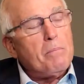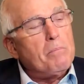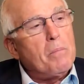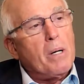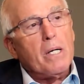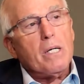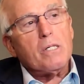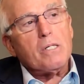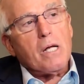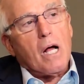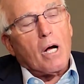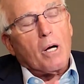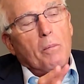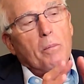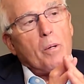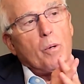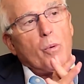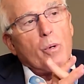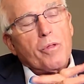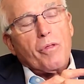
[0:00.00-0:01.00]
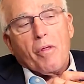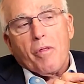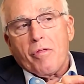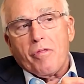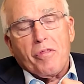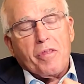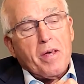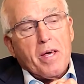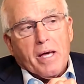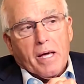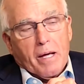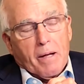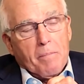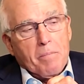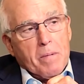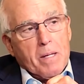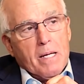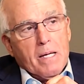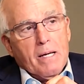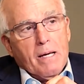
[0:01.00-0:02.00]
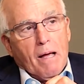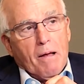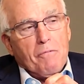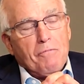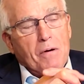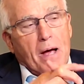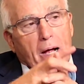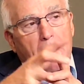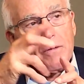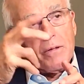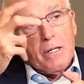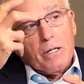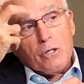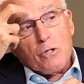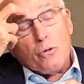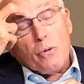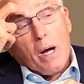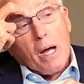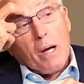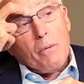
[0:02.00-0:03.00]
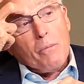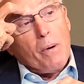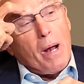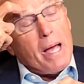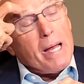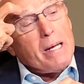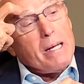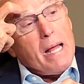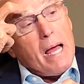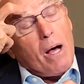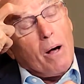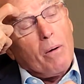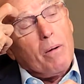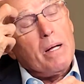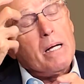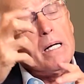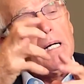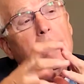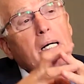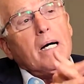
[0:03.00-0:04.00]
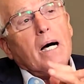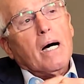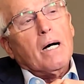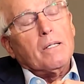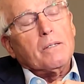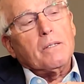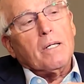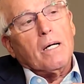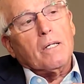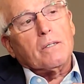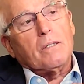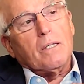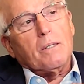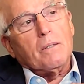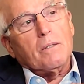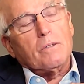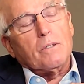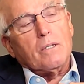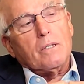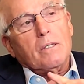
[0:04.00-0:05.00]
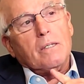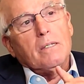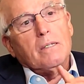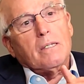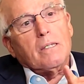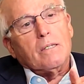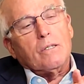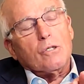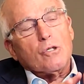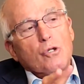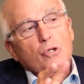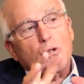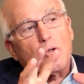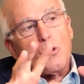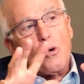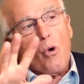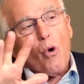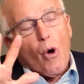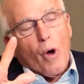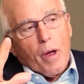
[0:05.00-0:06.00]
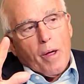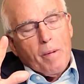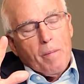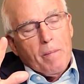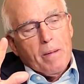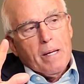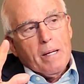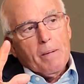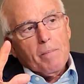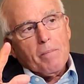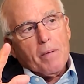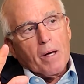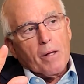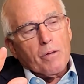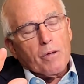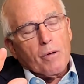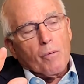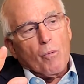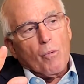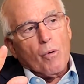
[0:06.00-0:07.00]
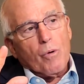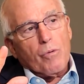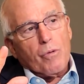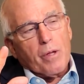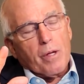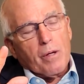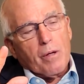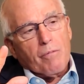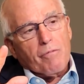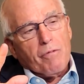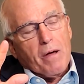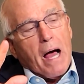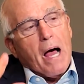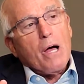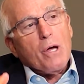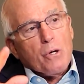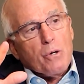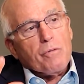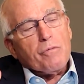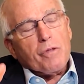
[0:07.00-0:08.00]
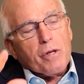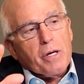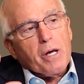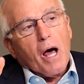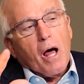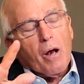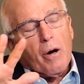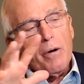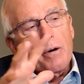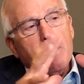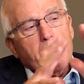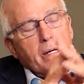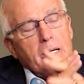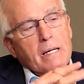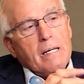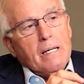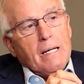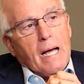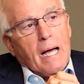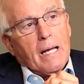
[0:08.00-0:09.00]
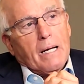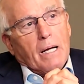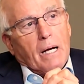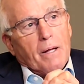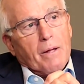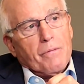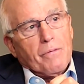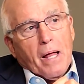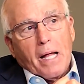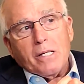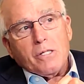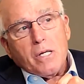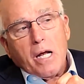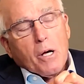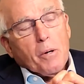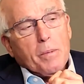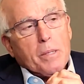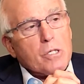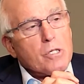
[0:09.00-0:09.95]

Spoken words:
money's not going to be worth a thing. In fact, they're trying right now to destroy the value of the dollar. And that's not going to be